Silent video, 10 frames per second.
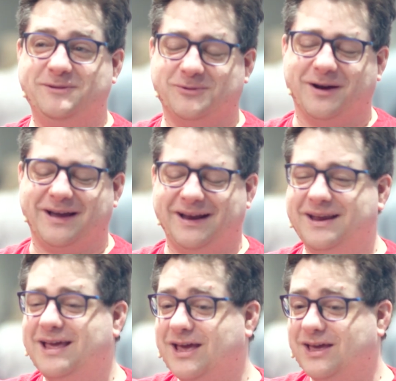is working,
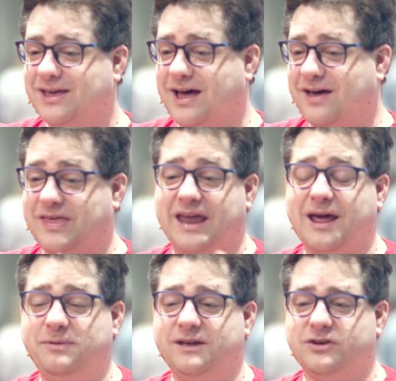that
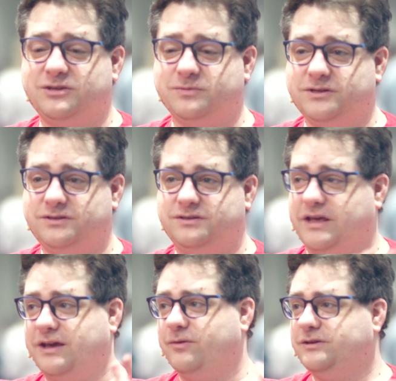IP address will just
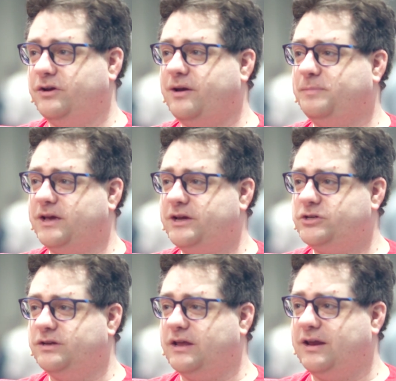take you right to your
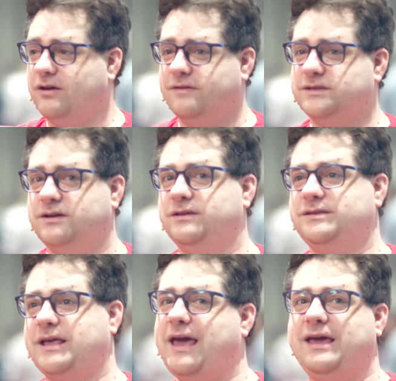application, and all of a sudden it's,
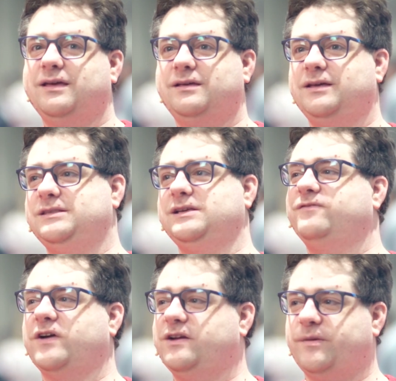hey, it's in front of